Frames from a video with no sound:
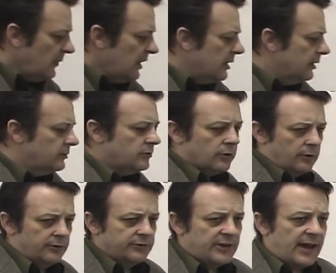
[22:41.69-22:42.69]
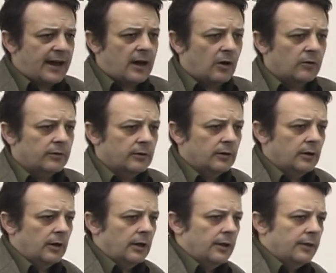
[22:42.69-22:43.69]
it turns out
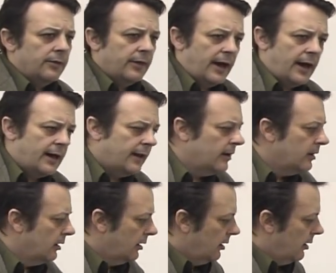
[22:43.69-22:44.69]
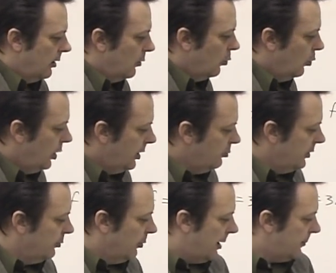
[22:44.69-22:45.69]
that when we
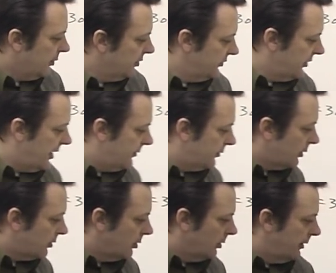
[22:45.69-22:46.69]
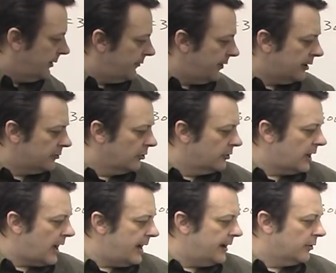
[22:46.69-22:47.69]
represent the current vector
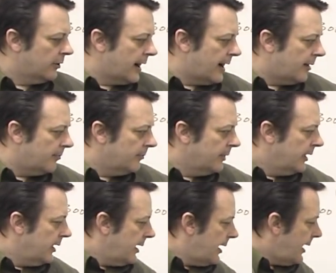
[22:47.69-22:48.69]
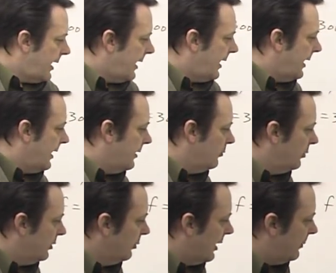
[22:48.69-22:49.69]
diagram and we
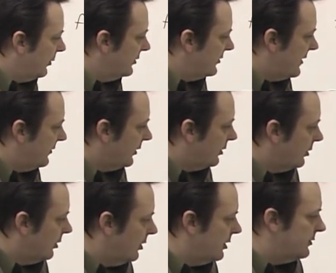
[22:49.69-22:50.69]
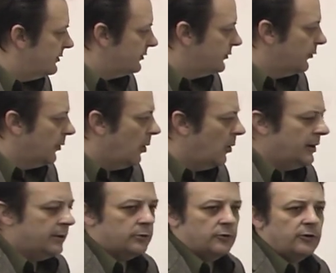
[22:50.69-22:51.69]
represent the current that's
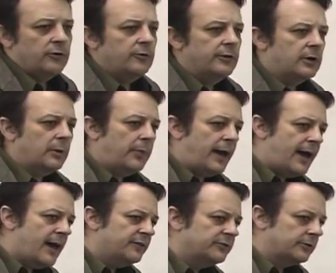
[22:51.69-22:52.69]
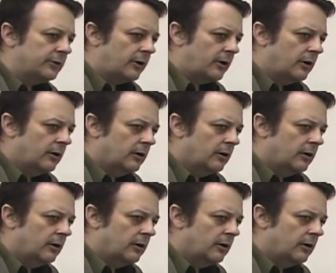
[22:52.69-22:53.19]
flowing to the capacitor,